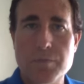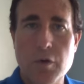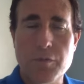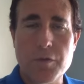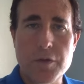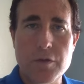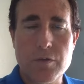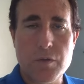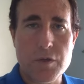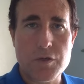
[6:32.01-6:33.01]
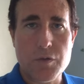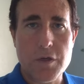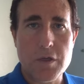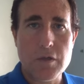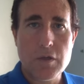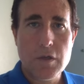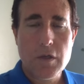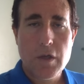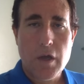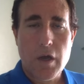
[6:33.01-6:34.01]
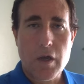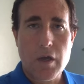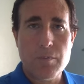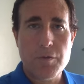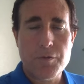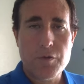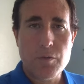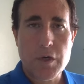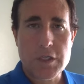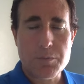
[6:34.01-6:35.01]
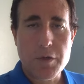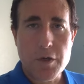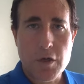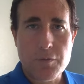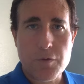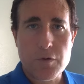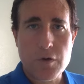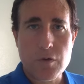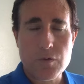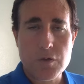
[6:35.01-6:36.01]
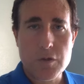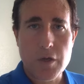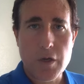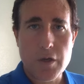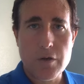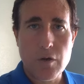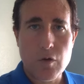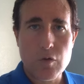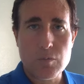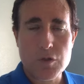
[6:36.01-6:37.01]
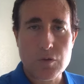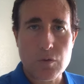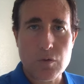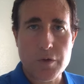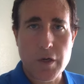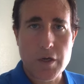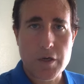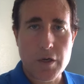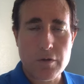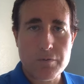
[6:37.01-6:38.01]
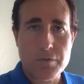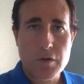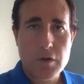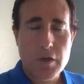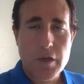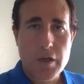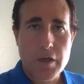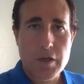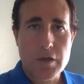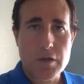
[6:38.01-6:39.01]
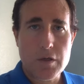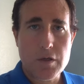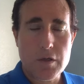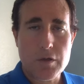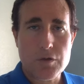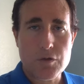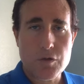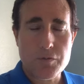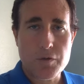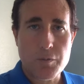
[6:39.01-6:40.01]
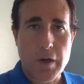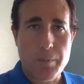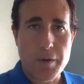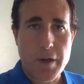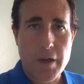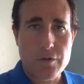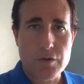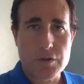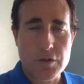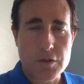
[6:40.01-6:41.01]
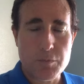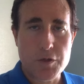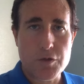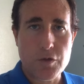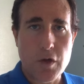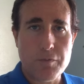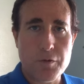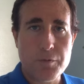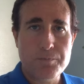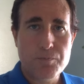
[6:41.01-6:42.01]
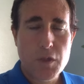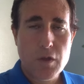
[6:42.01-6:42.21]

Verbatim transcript: Hopefully you enjoyed it. Um, if you do want to submit an offer, go to the hudhomestore.gov and uh, search for the property address and submit your offer.